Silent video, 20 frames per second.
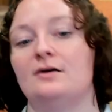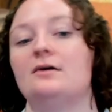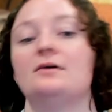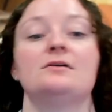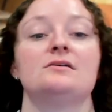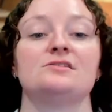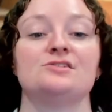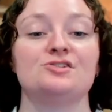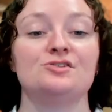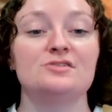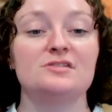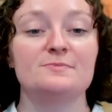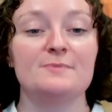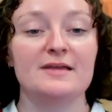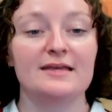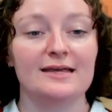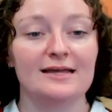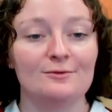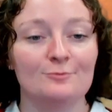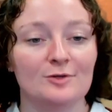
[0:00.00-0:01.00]
Students
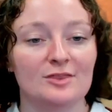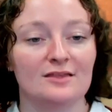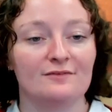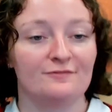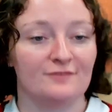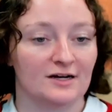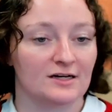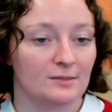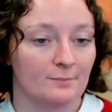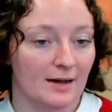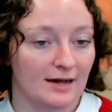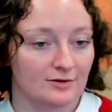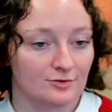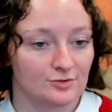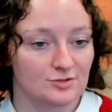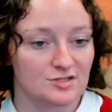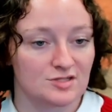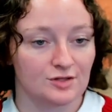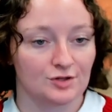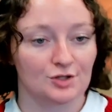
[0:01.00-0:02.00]
begin with the
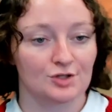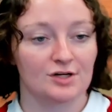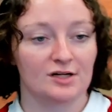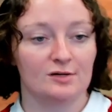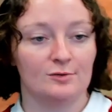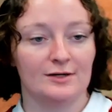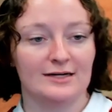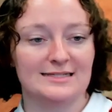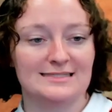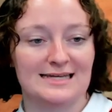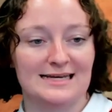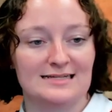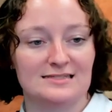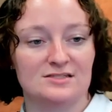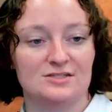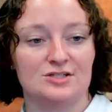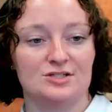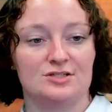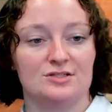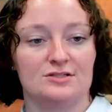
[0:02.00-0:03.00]
fundamentals, learning what it takes
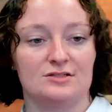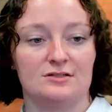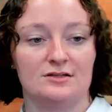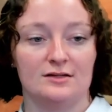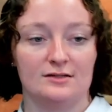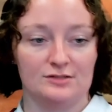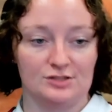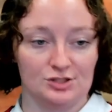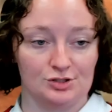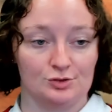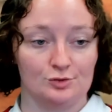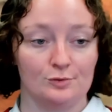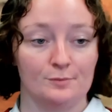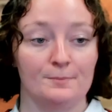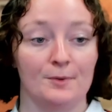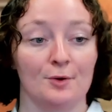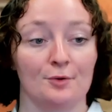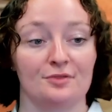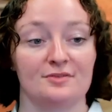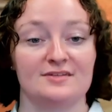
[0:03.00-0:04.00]
to do
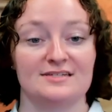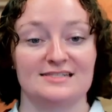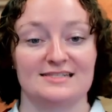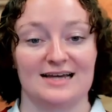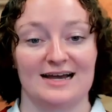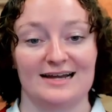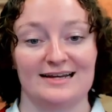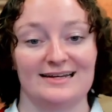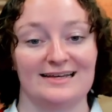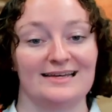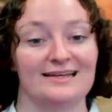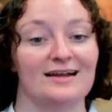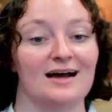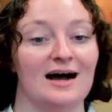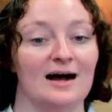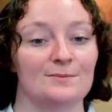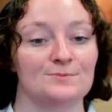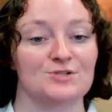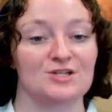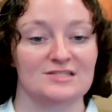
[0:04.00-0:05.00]
both design in
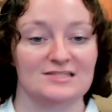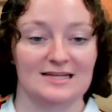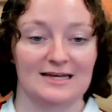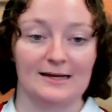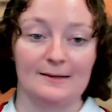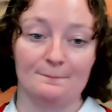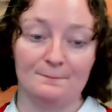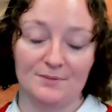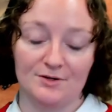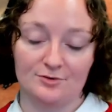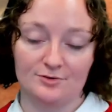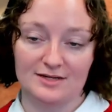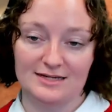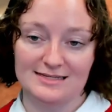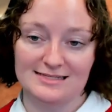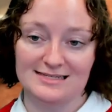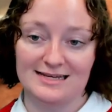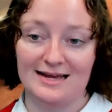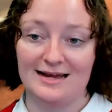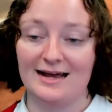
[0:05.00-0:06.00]
objects and
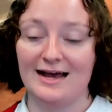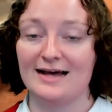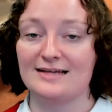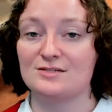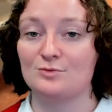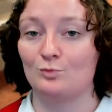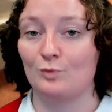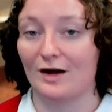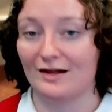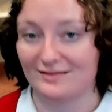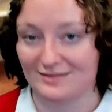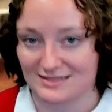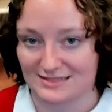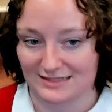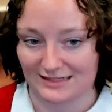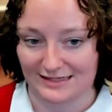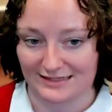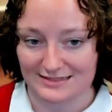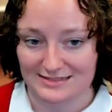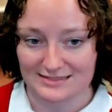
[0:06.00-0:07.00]
buildings, as well as
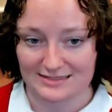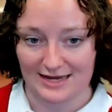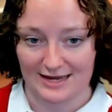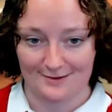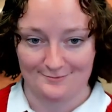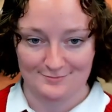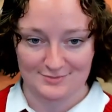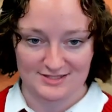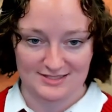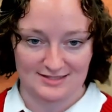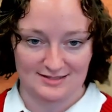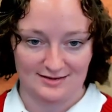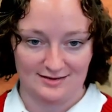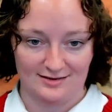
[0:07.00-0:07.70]
landscapes.